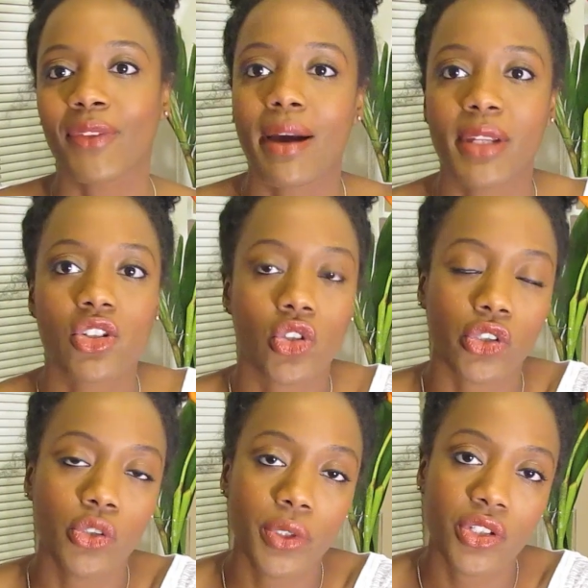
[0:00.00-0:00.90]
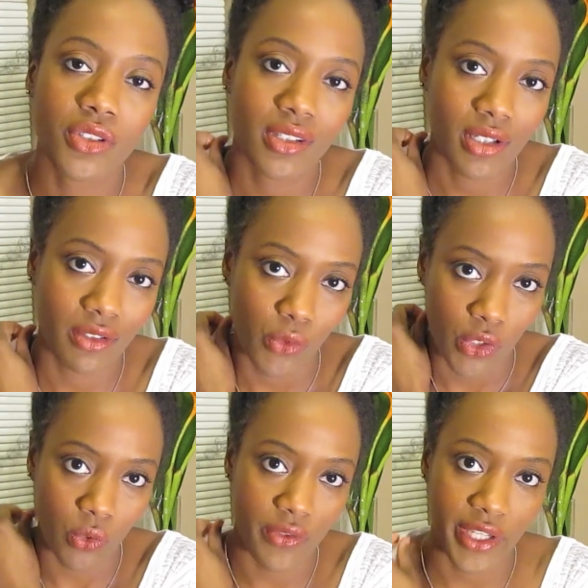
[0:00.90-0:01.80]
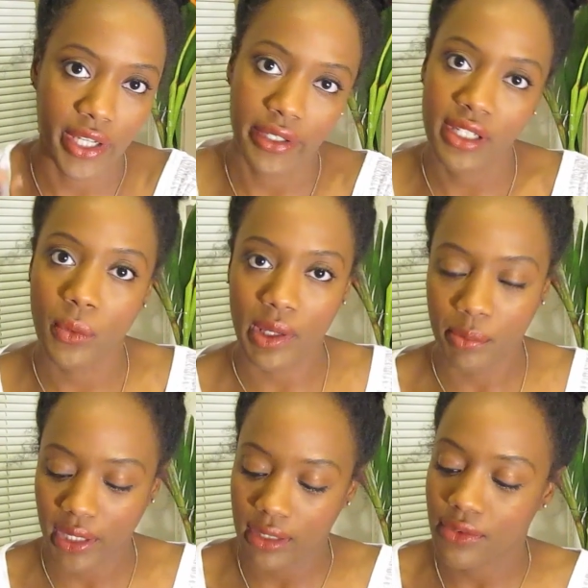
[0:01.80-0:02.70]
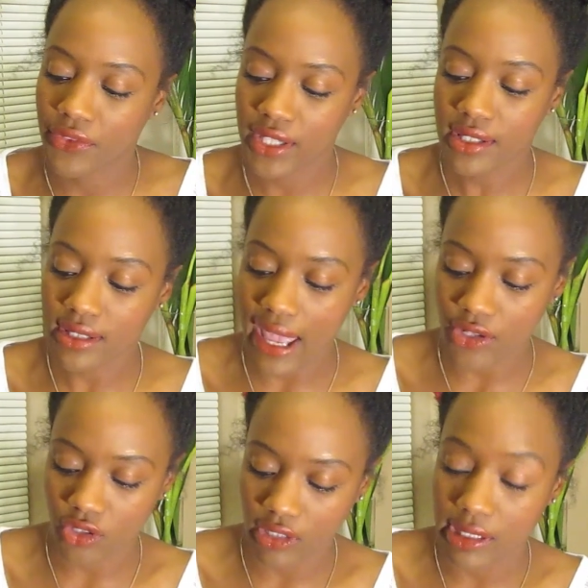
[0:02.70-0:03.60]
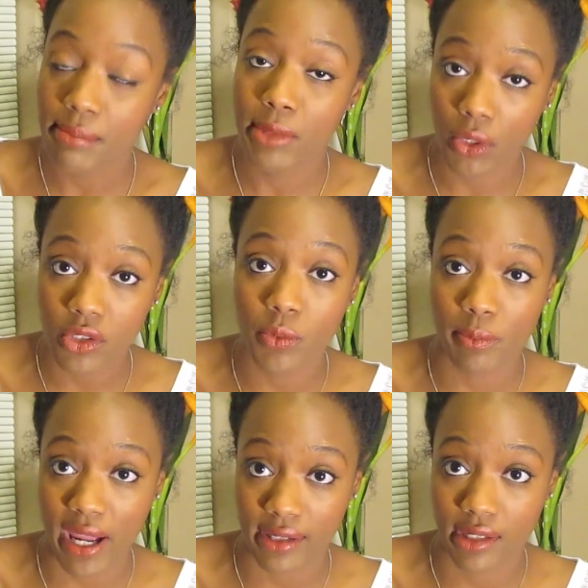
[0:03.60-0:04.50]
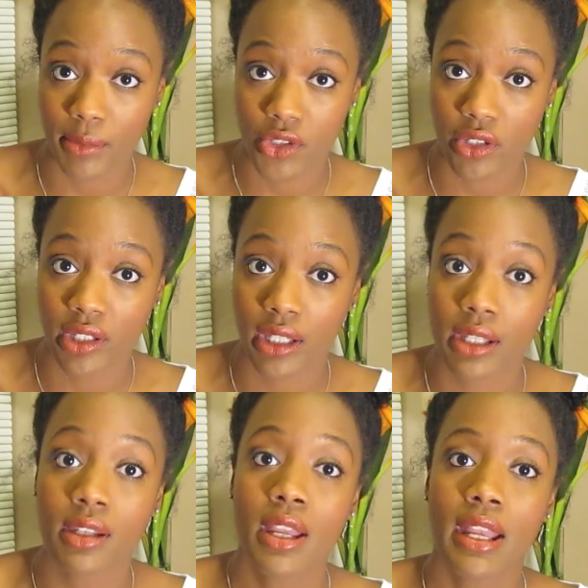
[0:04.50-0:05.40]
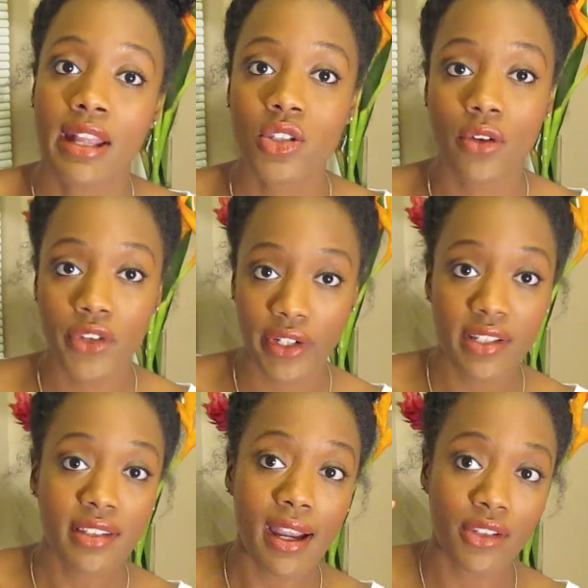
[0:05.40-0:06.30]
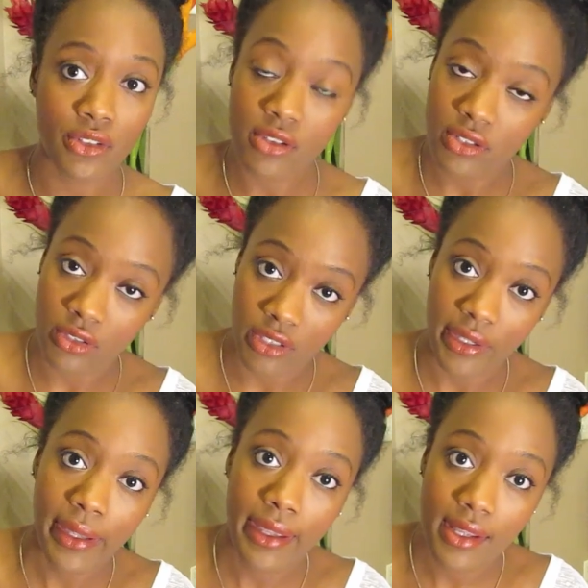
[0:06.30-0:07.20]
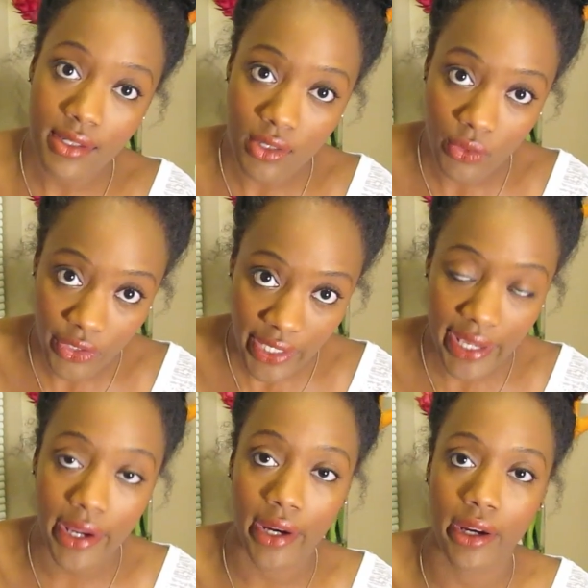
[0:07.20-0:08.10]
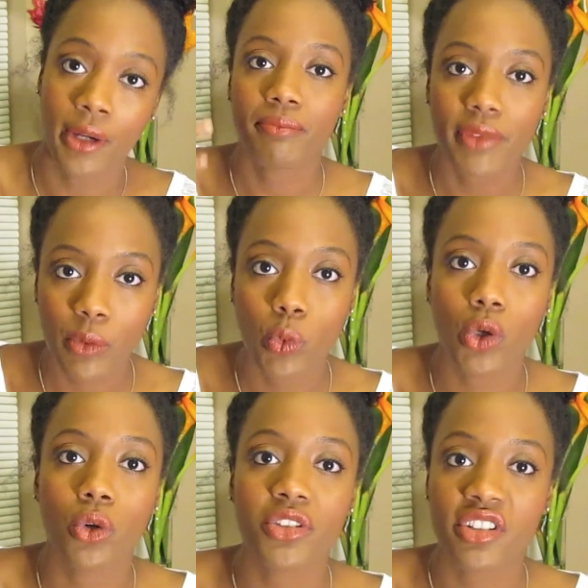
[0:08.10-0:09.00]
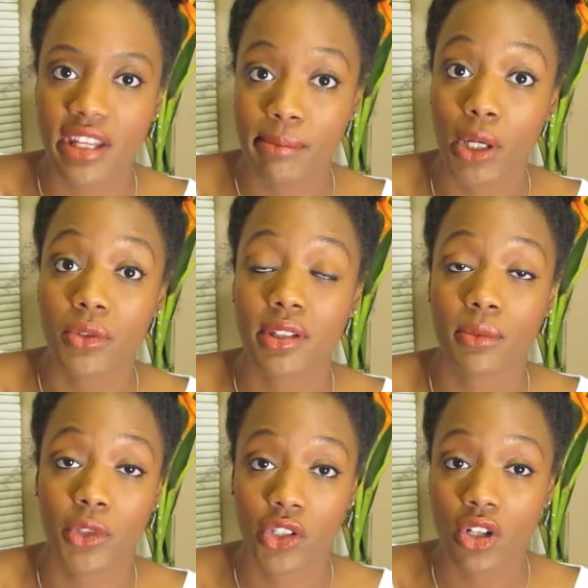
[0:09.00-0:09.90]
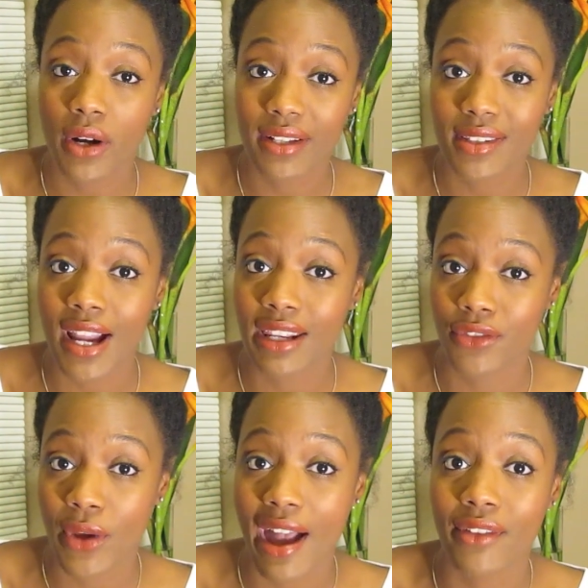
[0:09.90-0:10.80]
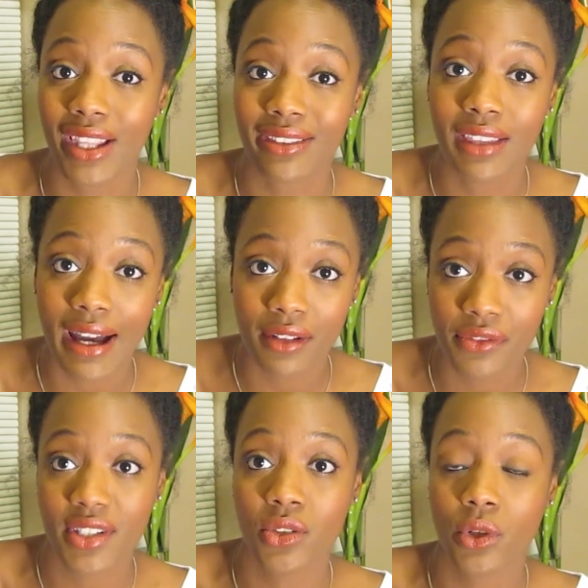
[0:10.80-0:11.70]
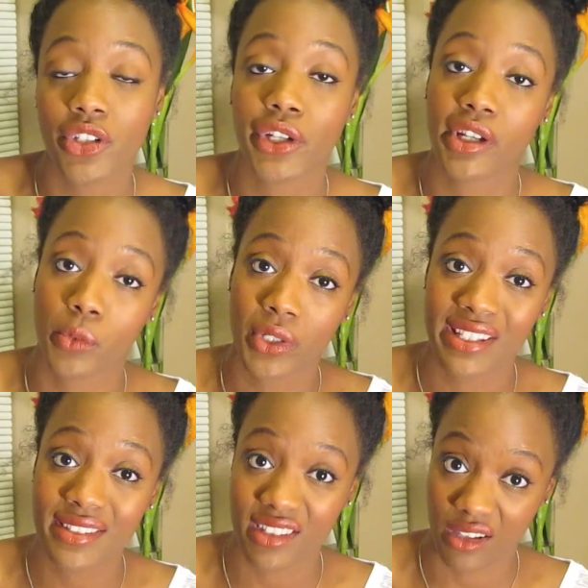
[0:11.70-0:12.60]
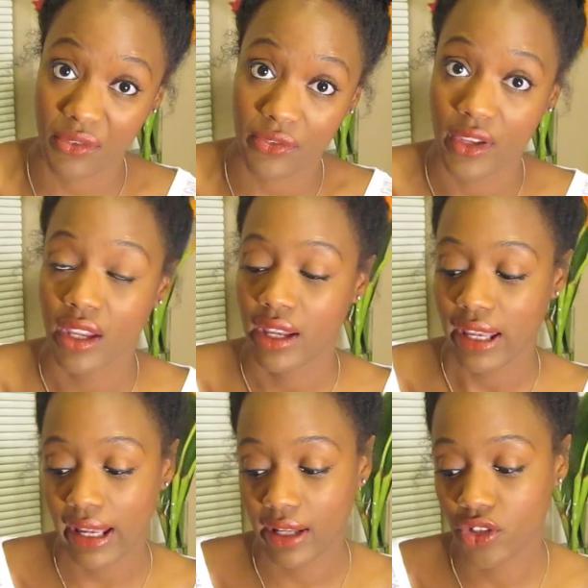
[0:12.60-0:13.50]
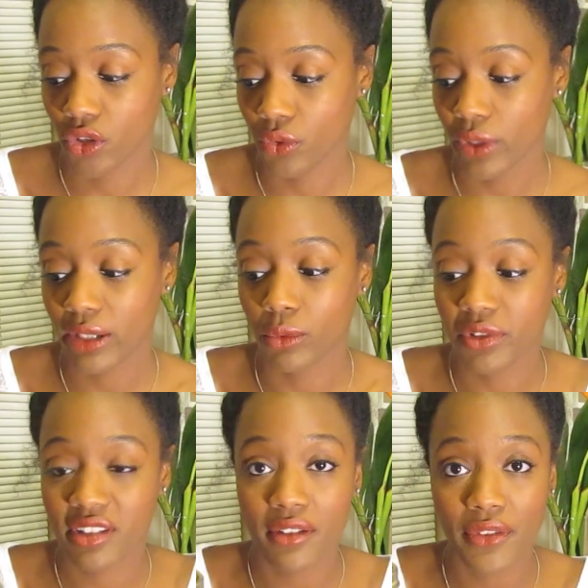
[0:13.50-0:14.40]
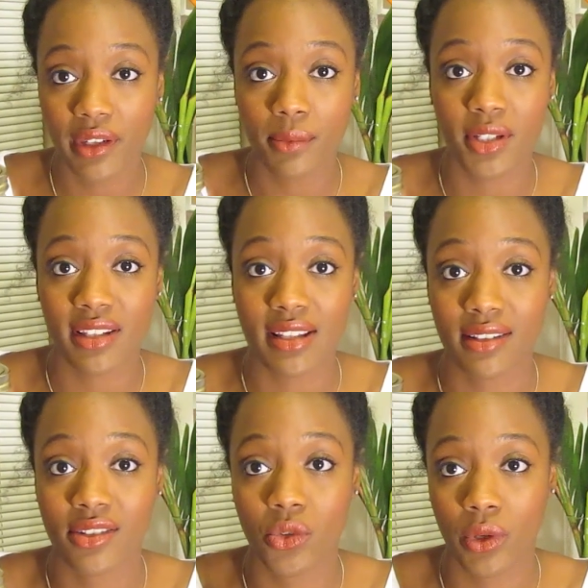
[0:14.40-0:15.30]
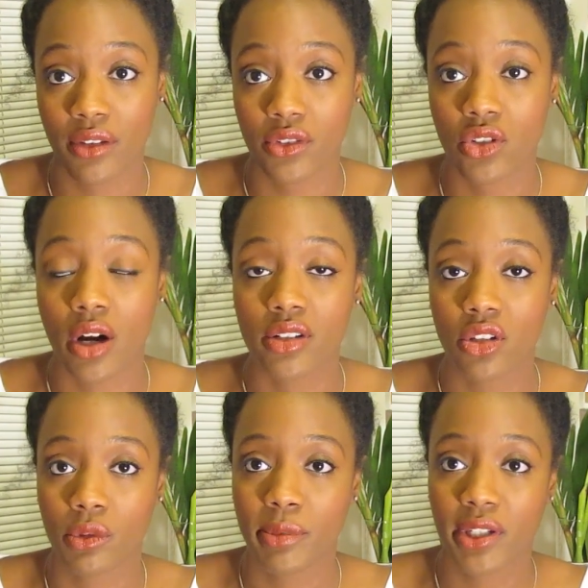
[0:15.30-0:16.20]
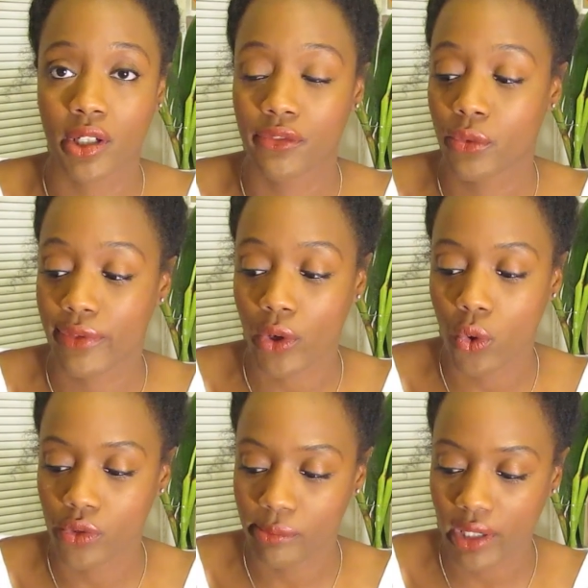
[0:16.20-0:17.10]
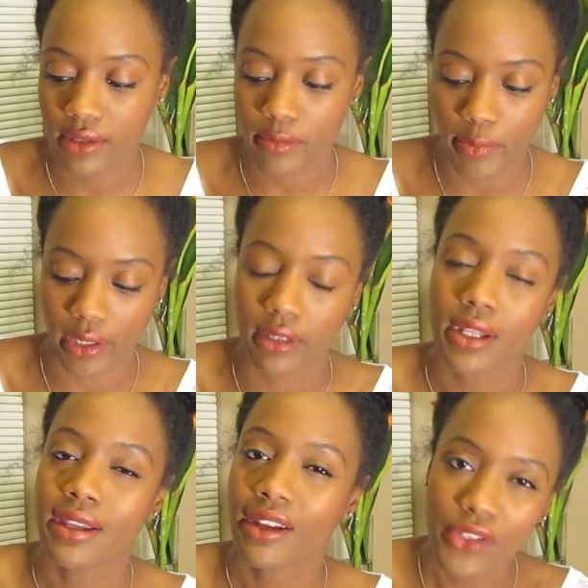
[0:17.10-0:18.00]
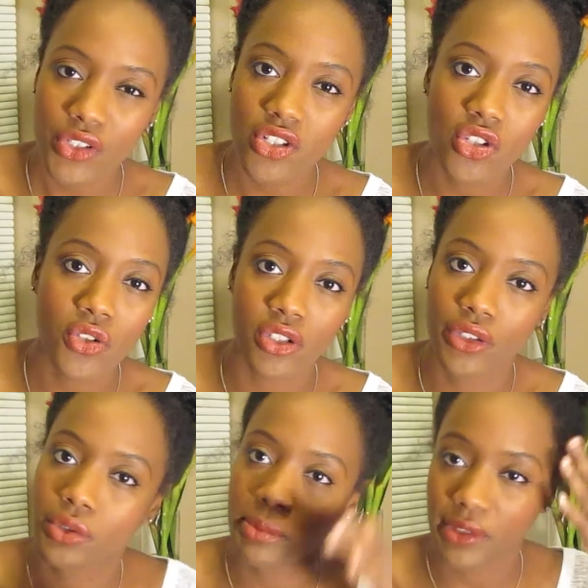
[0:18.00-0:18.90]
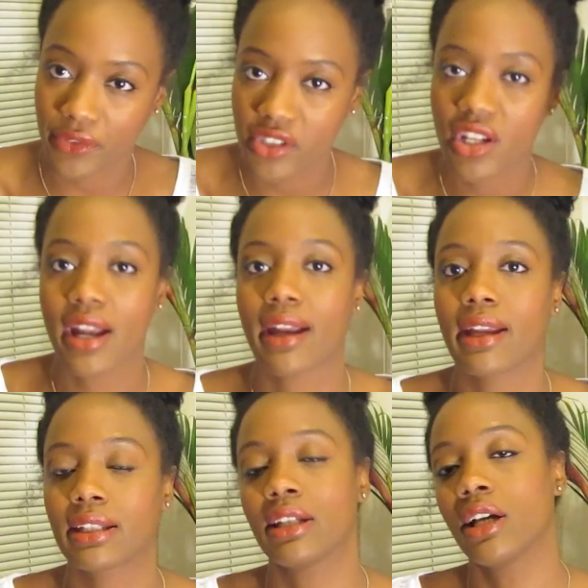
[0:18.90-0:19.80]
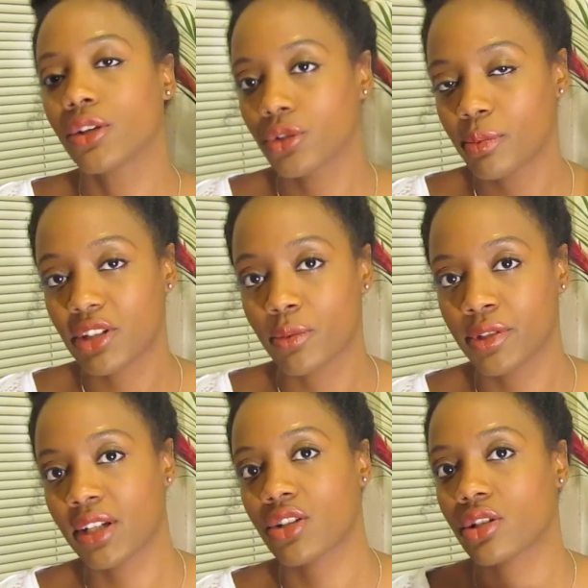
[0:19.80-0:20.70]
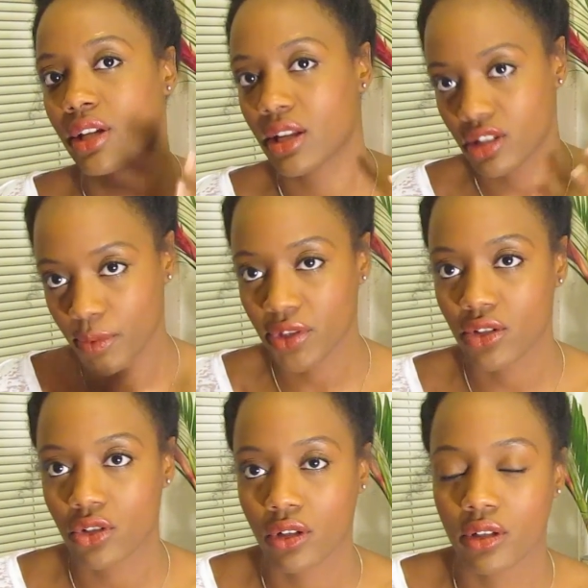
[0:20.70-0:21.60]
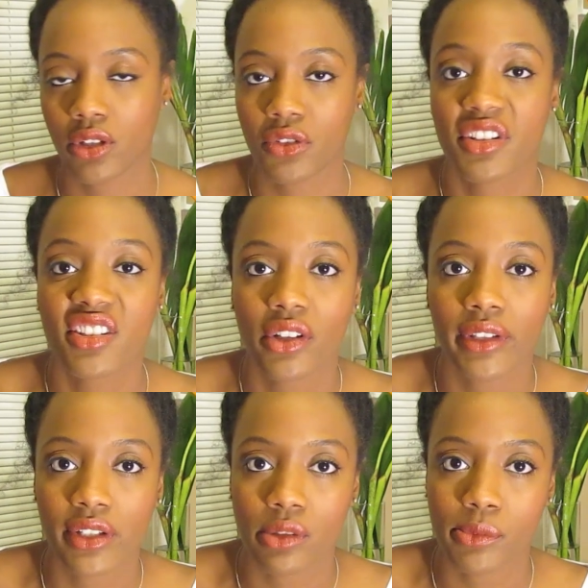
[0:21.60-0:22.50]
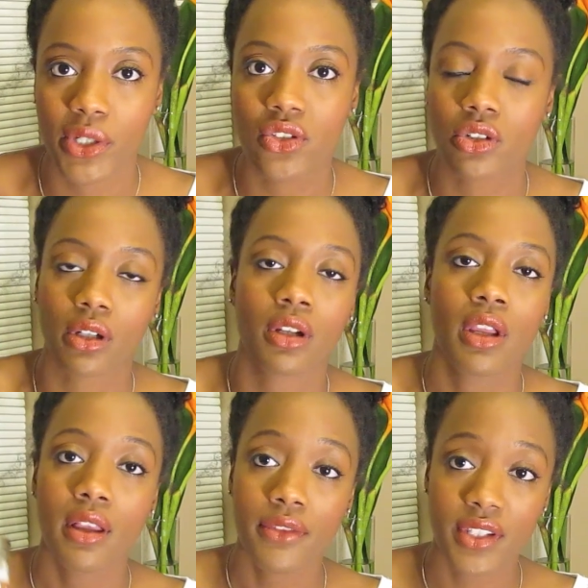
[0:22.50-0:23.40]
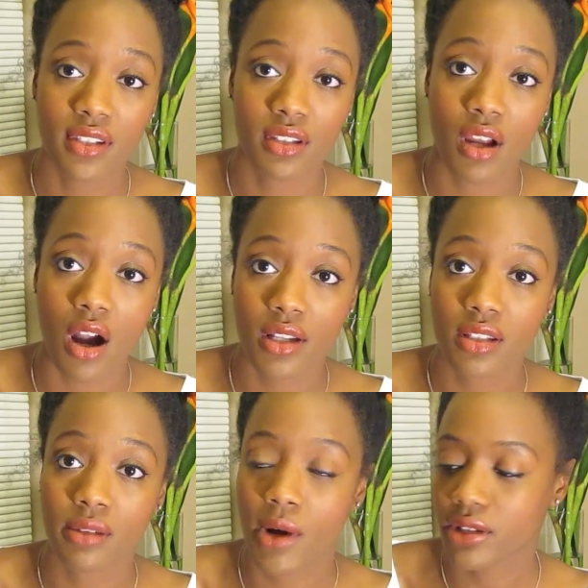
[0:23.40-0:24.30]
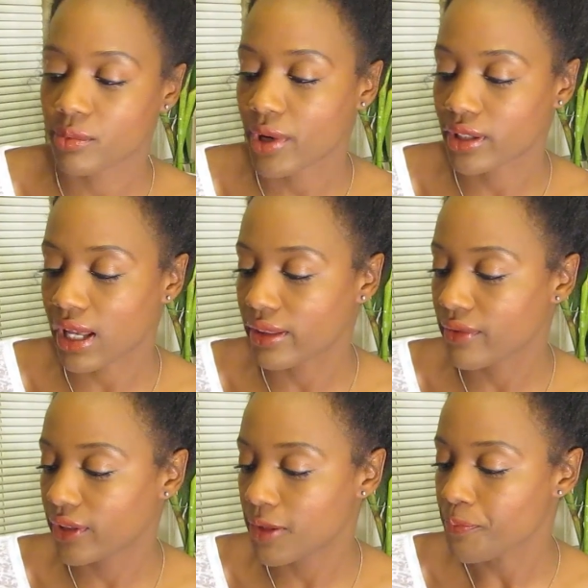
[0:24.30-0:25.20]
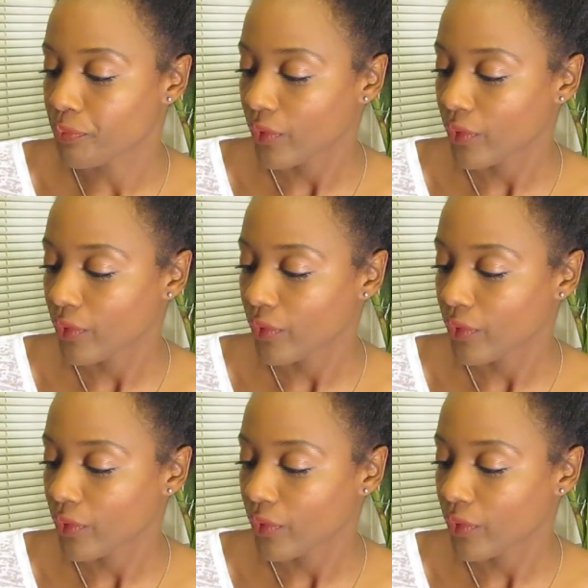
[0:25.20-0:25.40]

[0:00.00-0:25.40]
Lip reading: I'm not sure who would use a ton of oil on their hair anyway, but this actually, it melts with body temperature again. And so if you're inside, you're using it on your hands, on your hair, it will stay melted. When you go outside, if you have a lot of this on, your hair will get stiff, and it will stiffen up just as it's doing in the jar. So you want to be careful in the colder months. But if you're just using a little bit for shine, a little bit to protect your ends, to protect your, you know, to seal in your moisture, this is an awesome, awesome product. I love it.